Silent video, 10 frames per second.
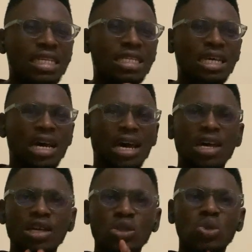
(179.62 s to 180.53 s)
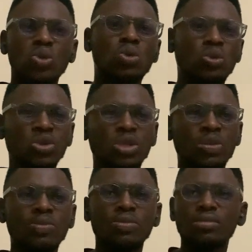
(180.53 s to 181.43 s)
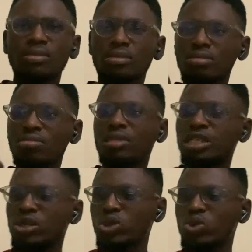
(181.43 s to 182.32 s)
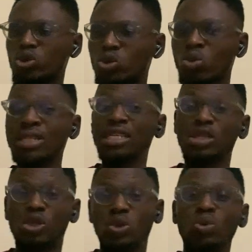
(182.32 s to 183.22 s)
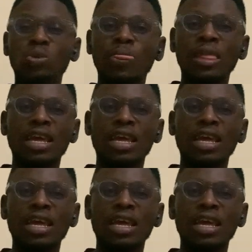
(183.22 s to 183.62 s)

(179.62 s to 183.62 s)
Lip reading: These are tools. These tools, what they do